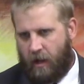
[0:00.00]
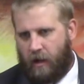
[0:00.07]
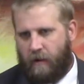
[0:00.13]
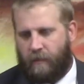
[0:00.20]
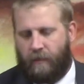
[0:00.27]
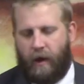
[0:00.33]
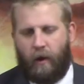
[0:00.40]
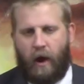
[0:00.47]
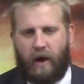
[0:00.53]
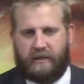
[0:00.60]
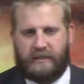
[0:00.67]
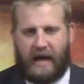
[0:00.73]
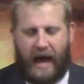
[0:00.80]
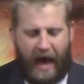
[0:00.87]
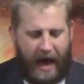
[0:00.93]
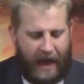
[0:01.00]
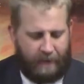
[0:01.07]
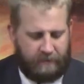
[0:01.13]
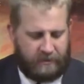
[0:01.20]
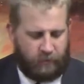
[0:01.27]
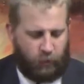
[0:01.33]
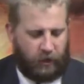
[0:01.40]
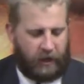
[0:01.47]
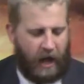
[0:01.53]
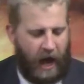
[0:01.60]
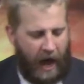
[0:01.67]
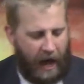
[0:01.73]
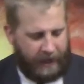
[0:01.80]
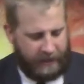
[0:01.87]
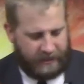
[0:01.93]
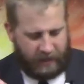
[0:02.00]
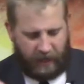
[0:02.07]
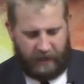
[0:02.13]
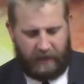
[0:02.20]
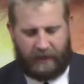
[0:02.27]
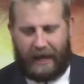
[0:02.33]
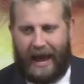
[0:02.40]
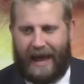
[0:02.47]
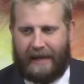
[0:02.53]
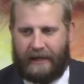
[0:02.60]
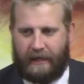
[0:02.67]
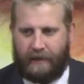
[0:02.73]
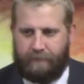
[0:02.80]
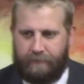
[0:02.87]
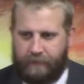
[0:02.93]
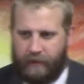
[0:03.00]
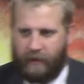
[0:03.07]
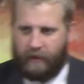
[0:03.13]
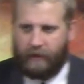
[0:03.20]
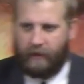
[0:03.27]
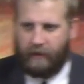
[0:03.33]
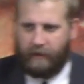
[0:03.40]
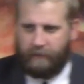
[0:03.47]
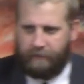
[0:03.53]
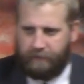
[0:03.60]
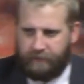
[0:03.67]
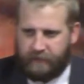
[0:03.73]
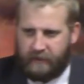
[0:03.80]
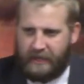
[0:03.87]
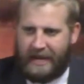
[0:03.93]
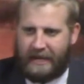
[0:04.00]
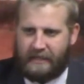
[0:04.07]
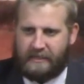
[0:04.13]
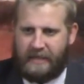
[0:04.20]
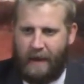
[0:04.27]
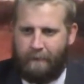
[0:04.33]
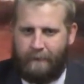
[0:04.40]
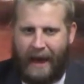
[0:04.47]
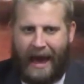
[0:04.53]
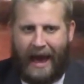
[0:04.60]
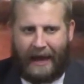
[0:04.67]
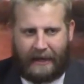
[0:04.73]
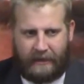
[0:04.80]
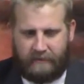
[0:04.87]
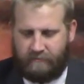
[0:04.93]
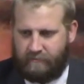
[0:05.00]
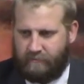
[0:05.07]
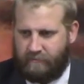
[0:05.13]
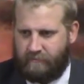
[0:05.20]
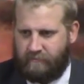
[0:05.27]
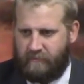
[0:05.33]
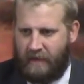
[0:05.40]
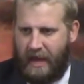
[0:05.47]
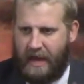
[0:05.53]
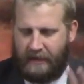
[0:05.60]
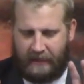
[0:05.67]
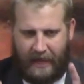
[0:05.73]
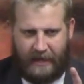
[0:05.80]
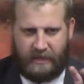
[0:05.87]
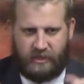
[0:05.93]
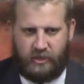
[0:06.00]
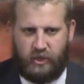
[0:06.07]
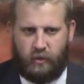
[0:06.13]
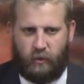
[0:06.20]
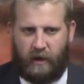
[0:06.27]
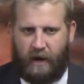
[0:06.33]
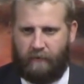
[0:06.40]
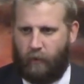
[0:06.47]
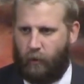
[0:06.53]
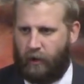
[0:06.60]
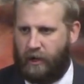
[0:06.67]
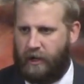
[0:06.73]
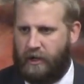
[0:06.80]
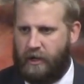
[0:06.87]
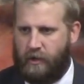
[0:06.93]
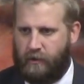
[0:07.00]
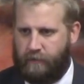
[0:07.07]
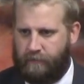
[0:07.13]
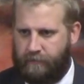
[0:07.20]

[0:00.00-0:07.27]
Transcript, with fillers: There are times where God is going to kind of take a step back and let us do whatever we're going to do.